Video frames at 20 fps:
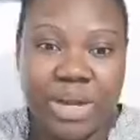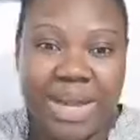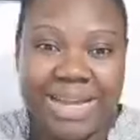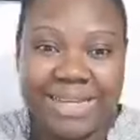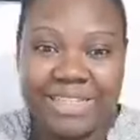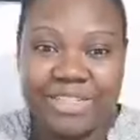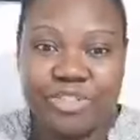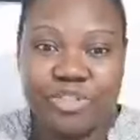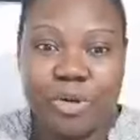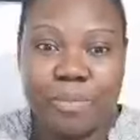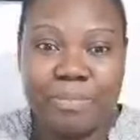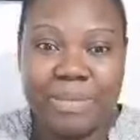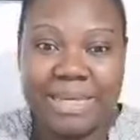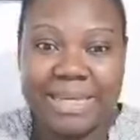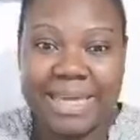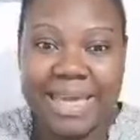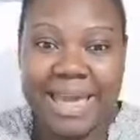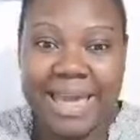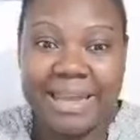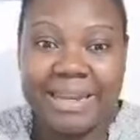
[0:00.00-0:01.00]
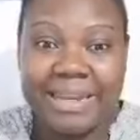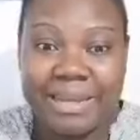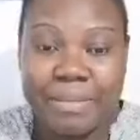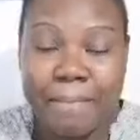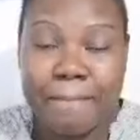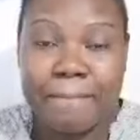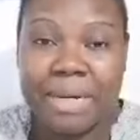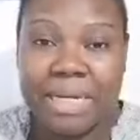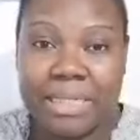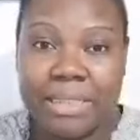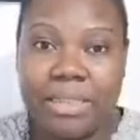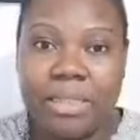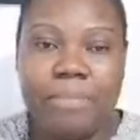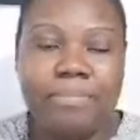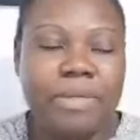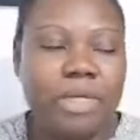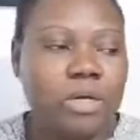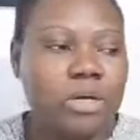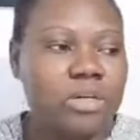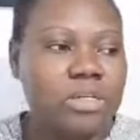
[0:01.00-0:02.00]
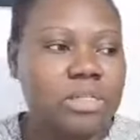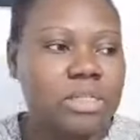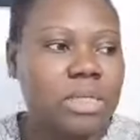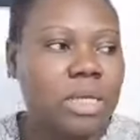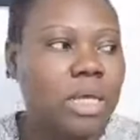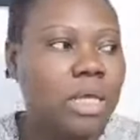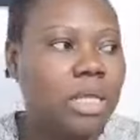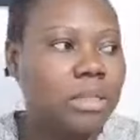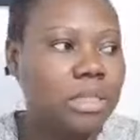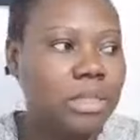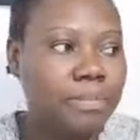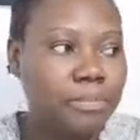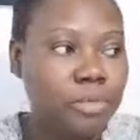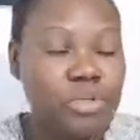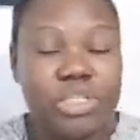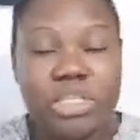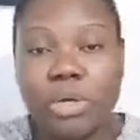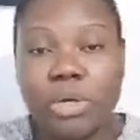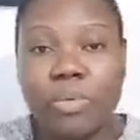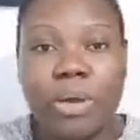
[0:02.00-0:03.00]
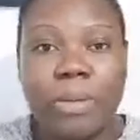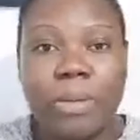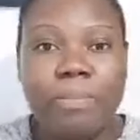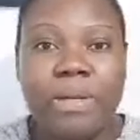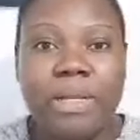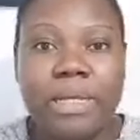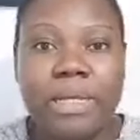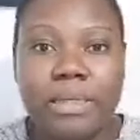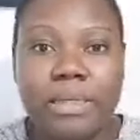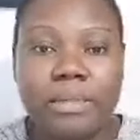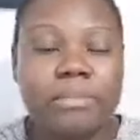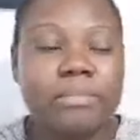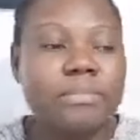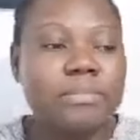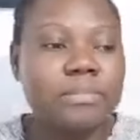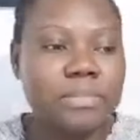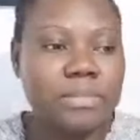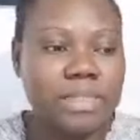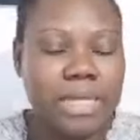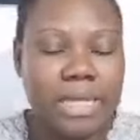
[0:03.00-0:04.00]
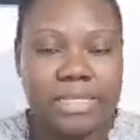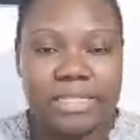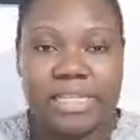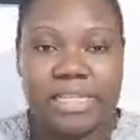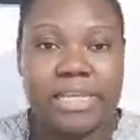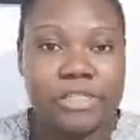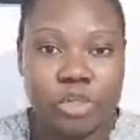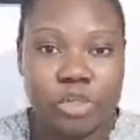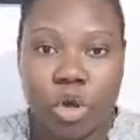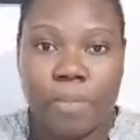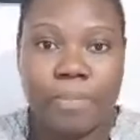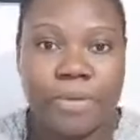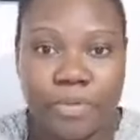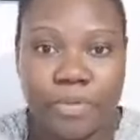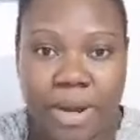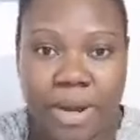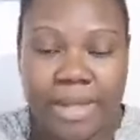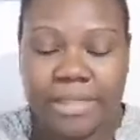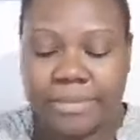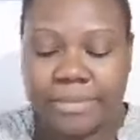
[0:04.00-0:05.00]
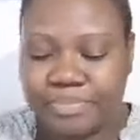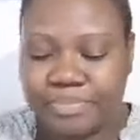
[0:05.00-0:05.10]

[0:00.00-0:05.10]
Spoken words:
I did not make any money because the music we're playing, they say it's copyright.